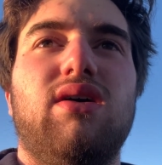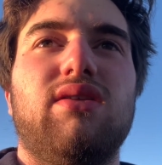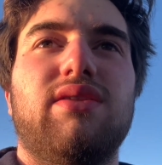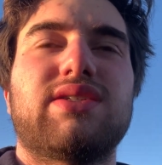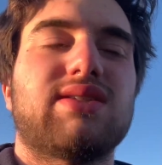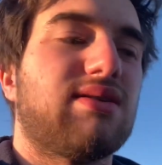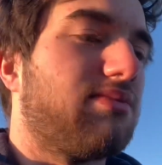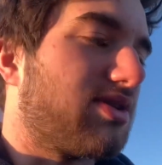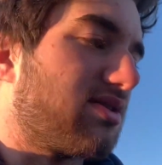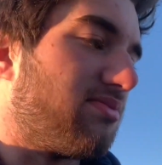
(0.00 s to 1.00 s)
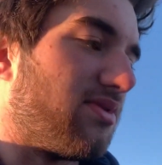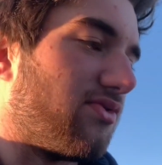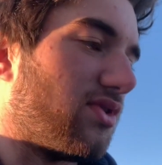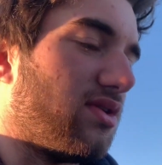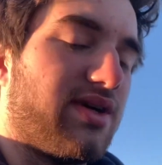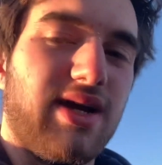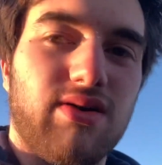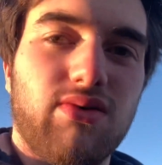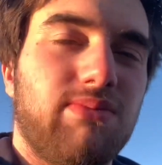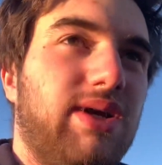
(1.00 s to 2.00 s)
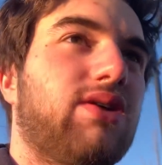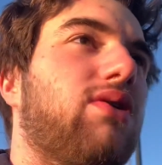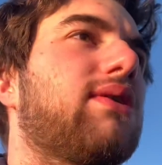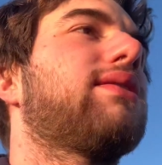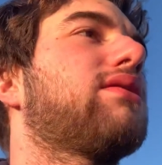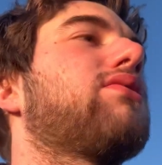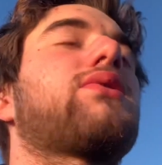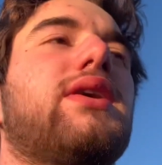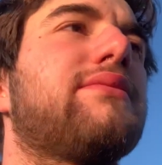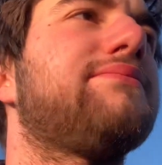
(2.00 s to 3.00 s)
This thing must have been really, oh my god, okay.